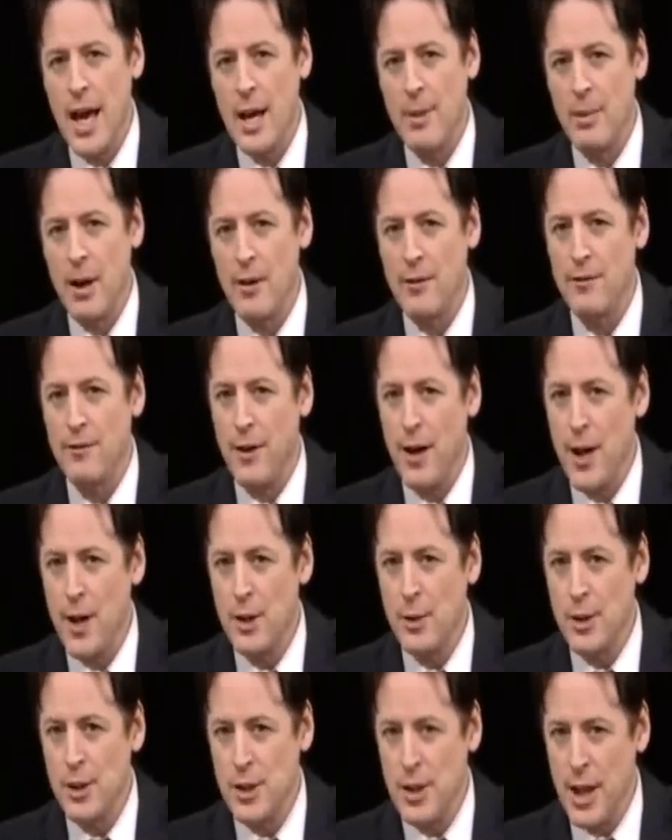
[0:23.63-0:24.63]
and my
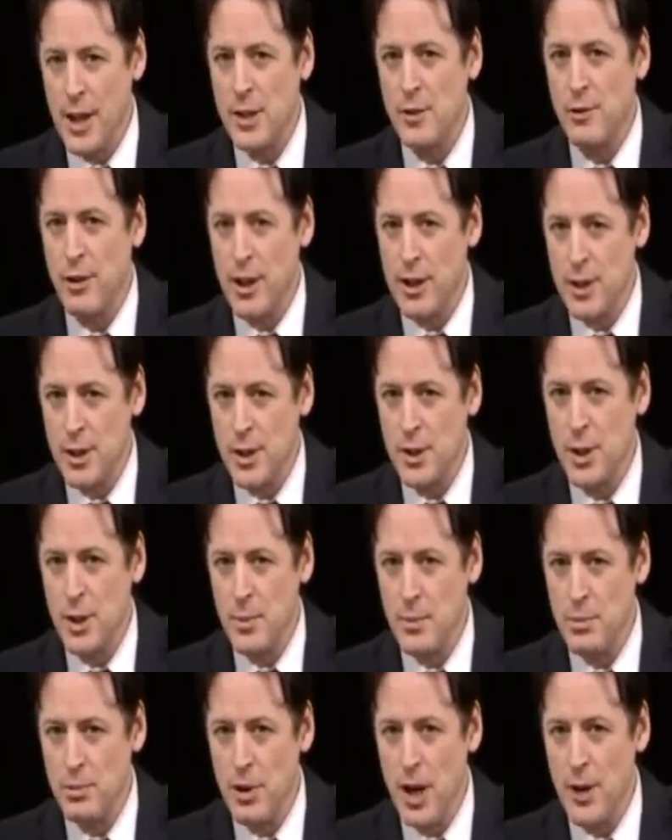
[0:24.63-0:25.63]
father is an
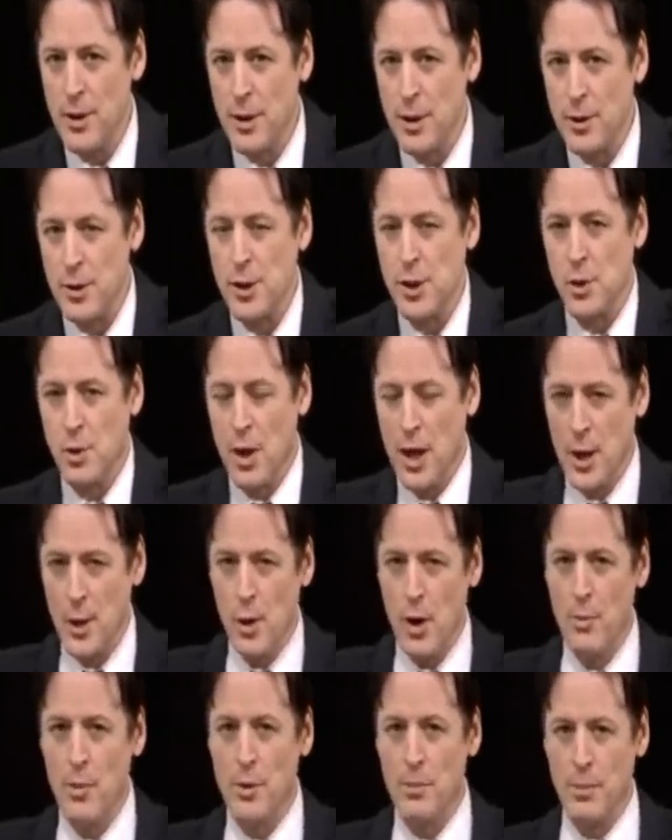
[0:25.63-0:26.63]
ex-Franciscan brother, so I
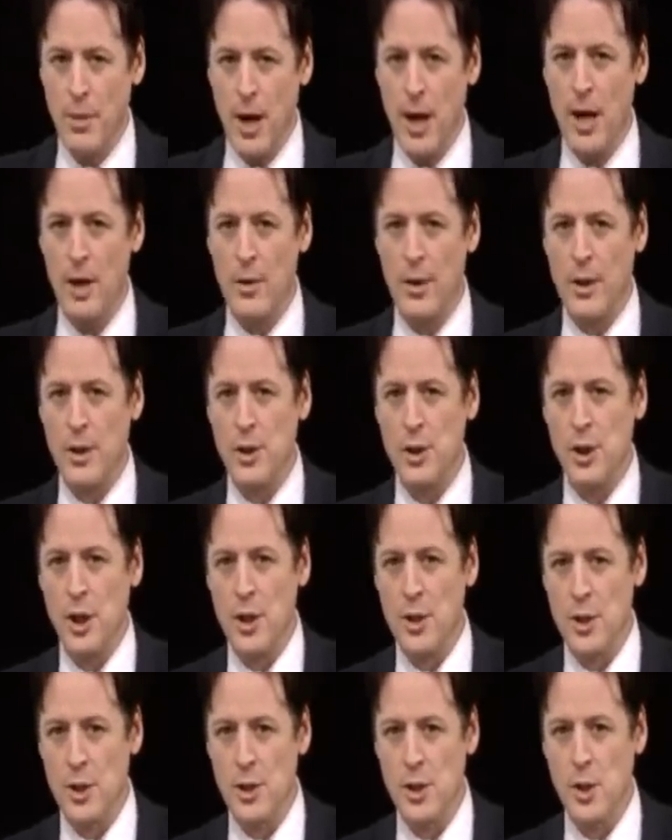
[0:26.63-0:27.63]
grew up admiring
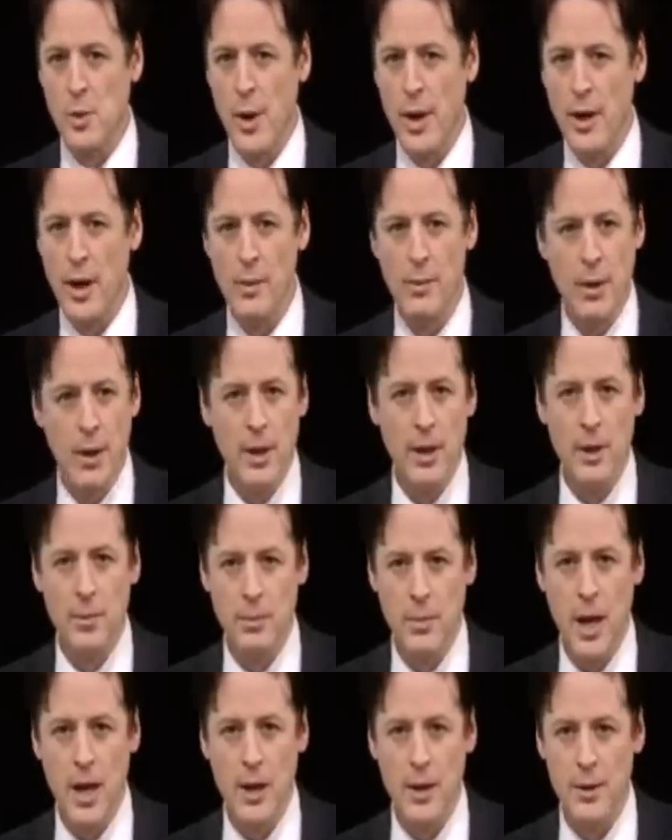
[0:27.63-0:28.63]
Jesus the way anybody
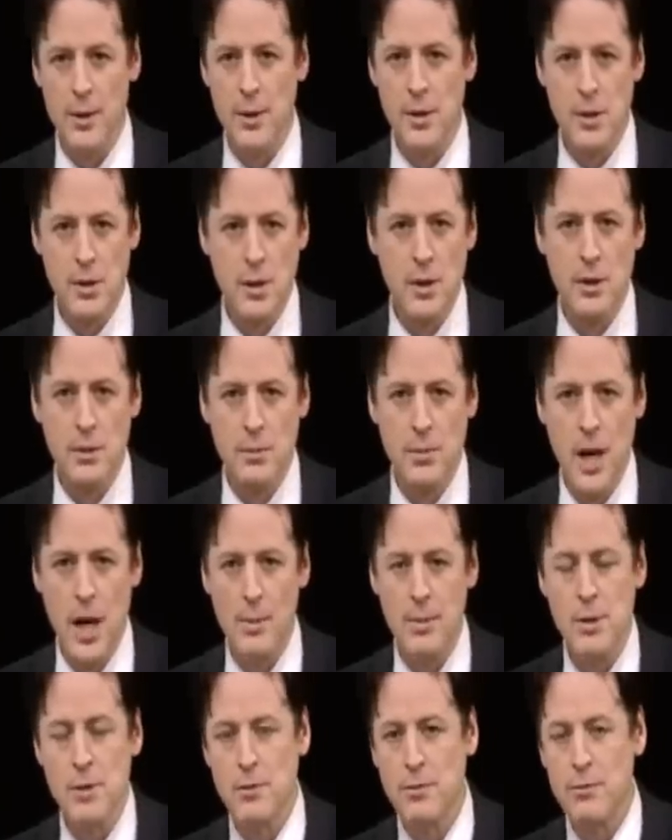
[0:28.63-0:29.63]
admires
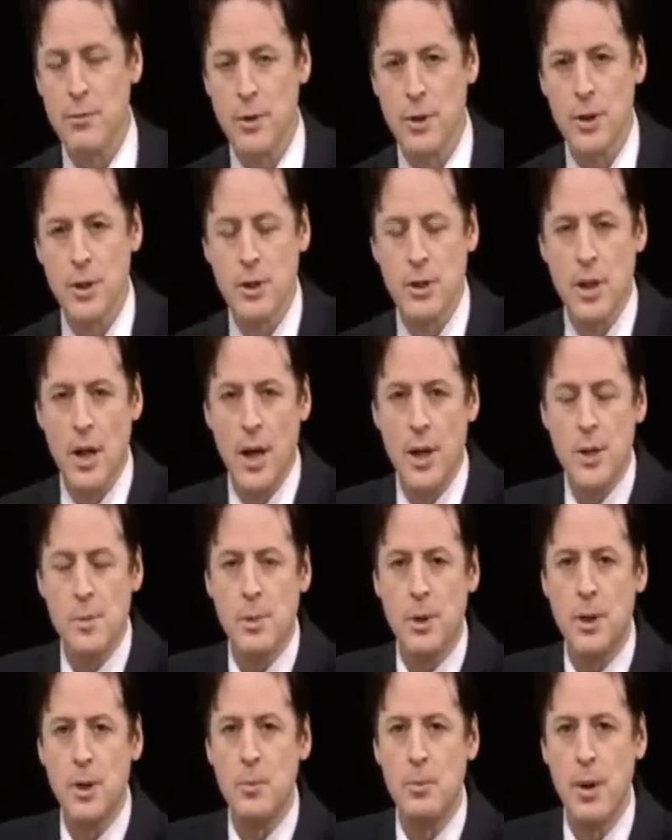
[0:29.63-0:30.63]
mom's first
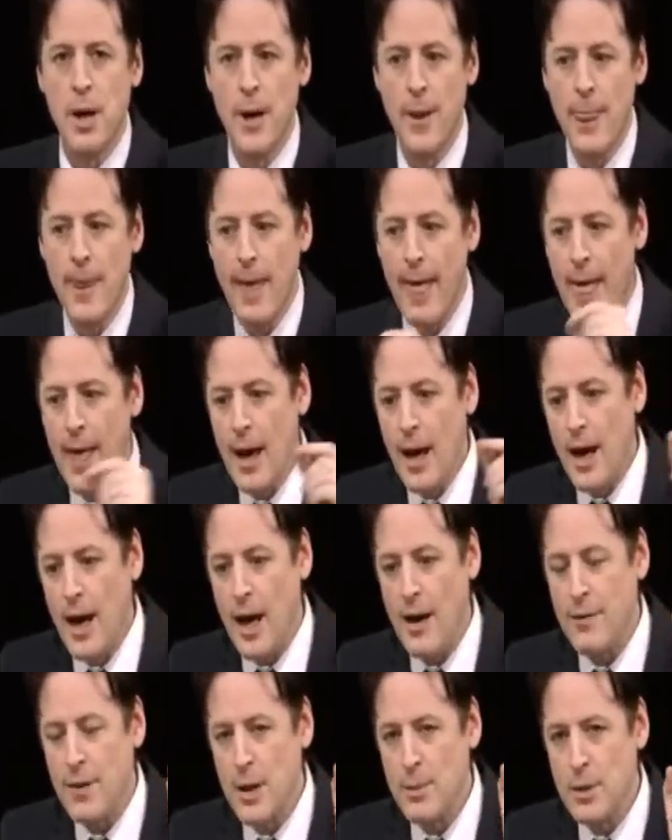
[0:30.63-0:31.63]
husband. But
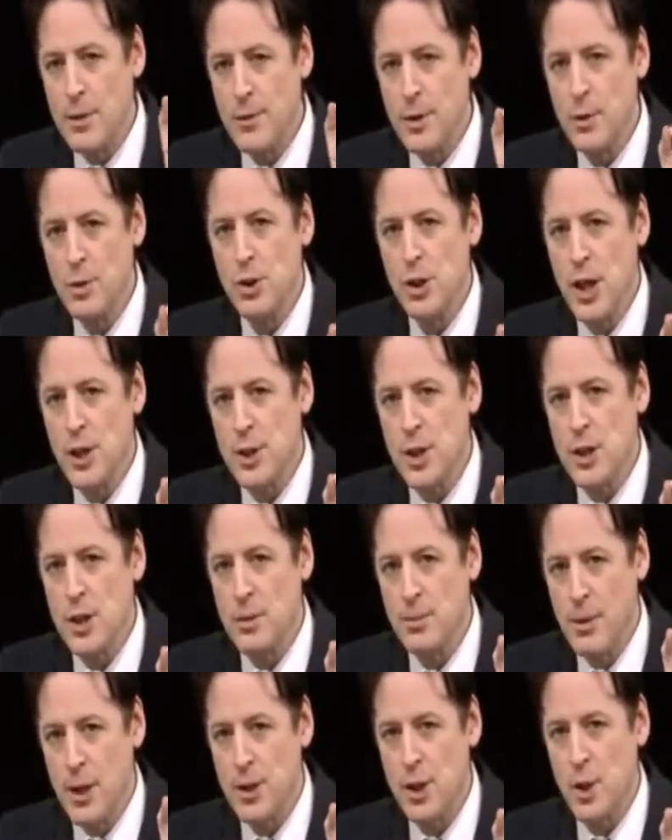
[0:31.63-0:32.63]
I've come to view Jesus
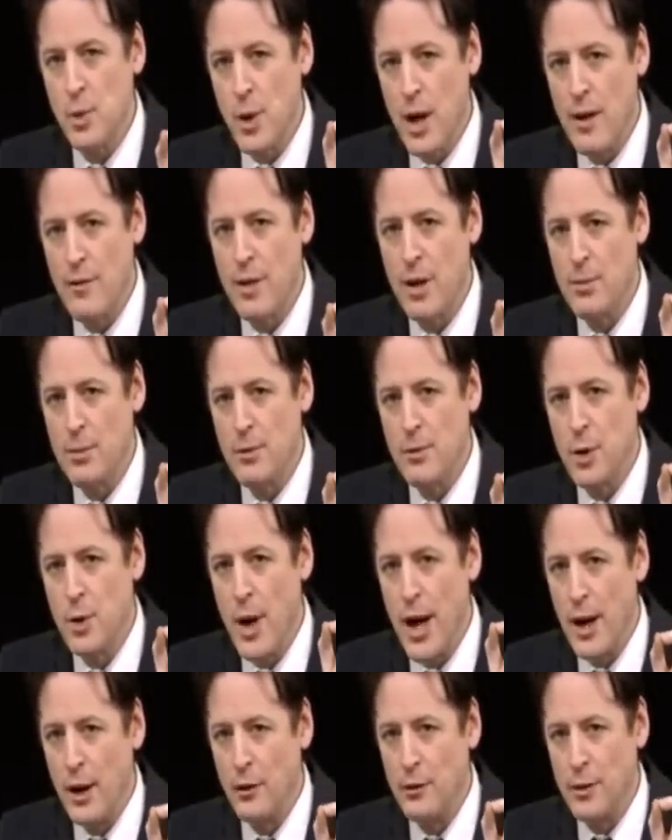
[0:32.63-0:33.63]
in much the way I've come to
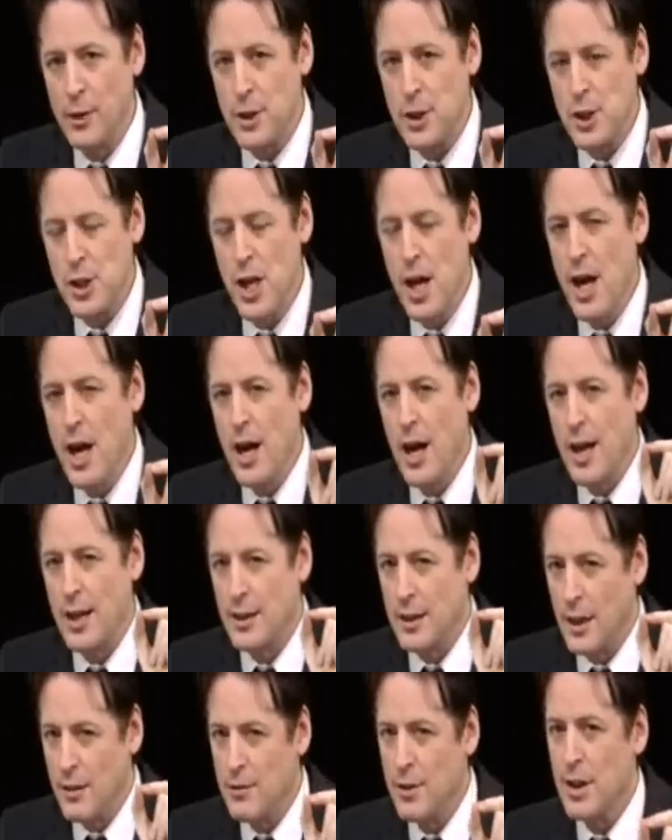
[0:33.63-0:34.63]
view Elvis. I
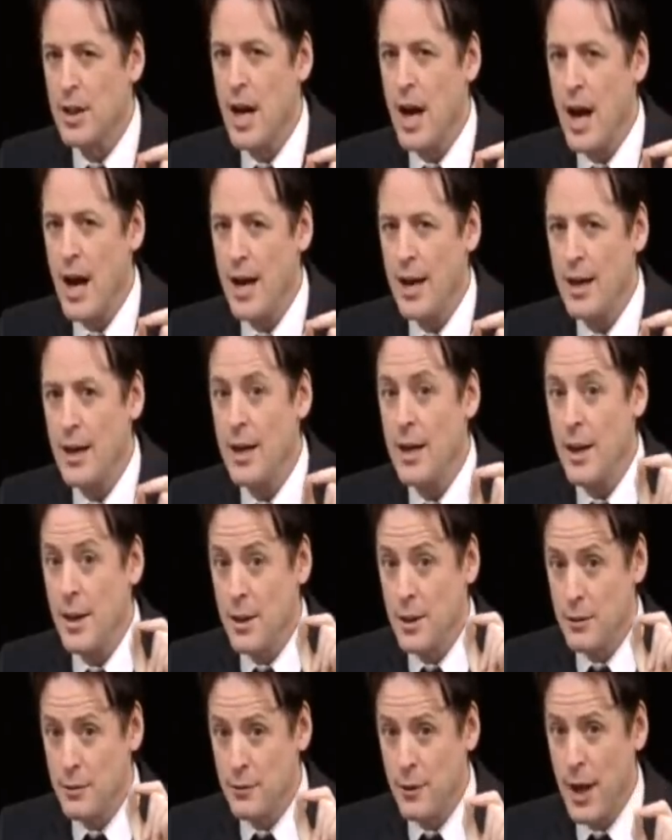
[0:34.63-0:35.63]
love the guy.
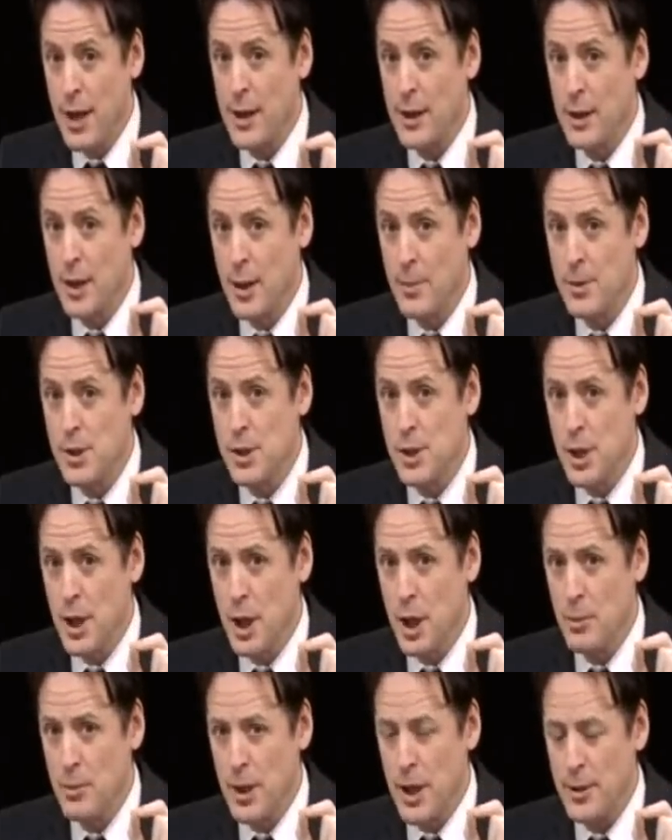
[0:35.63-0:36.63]
The fan clubs
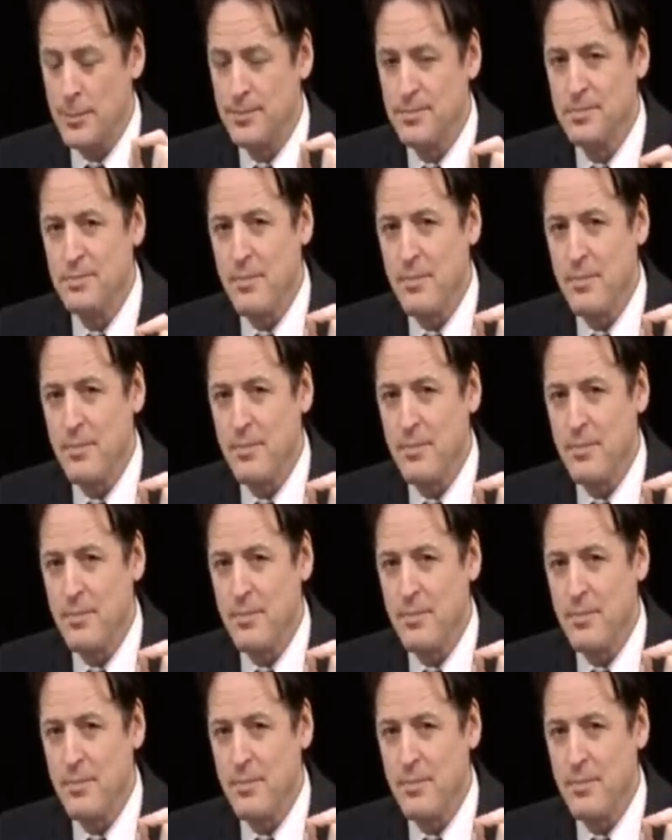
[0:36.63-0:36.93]
scare me.